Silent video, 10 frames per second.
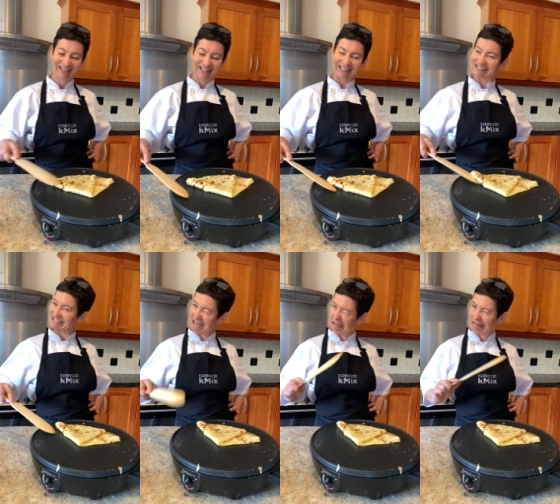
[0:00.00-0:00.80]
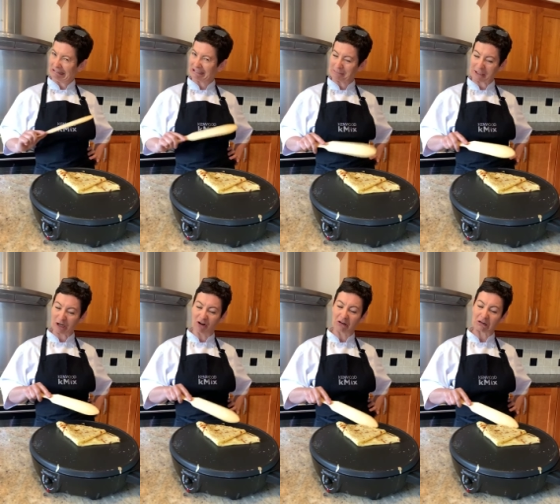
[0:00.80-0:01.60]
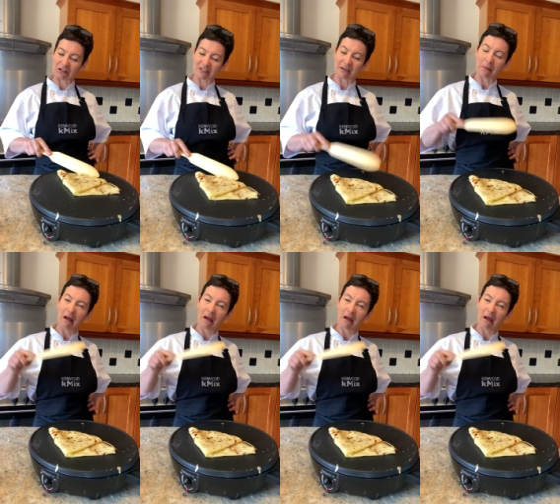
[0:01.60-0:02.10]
This is taking a little bit longer because I